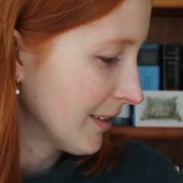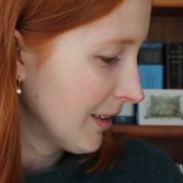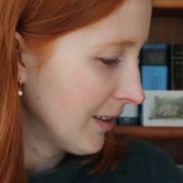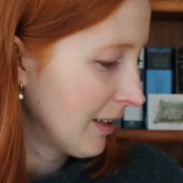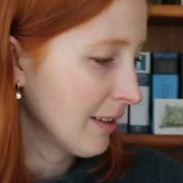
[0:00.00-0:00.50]

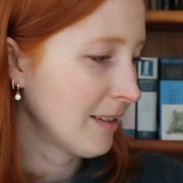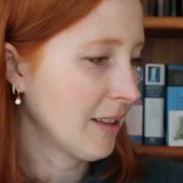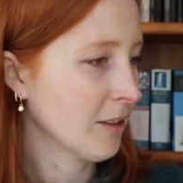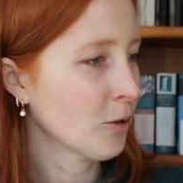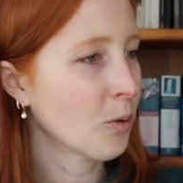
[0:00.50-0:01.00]
did this
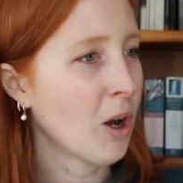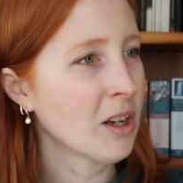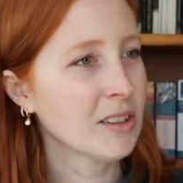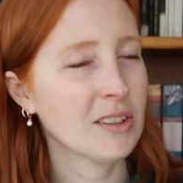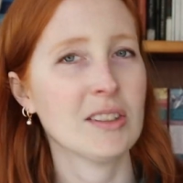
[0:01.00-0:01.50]
in
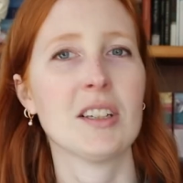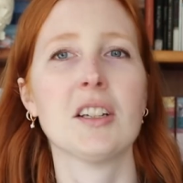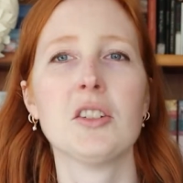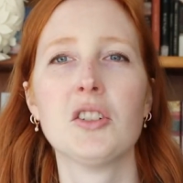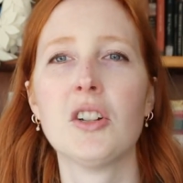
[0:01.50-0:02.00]
cross
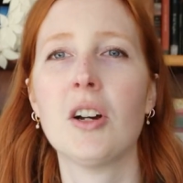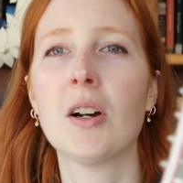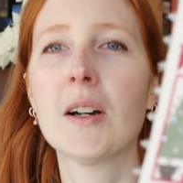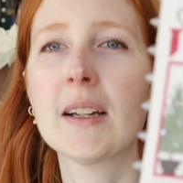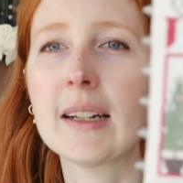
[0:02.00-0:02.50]
stitch
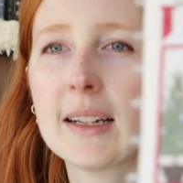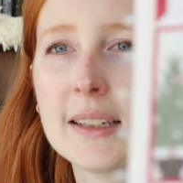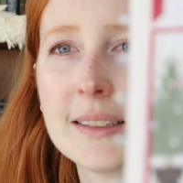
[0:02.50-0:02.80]
on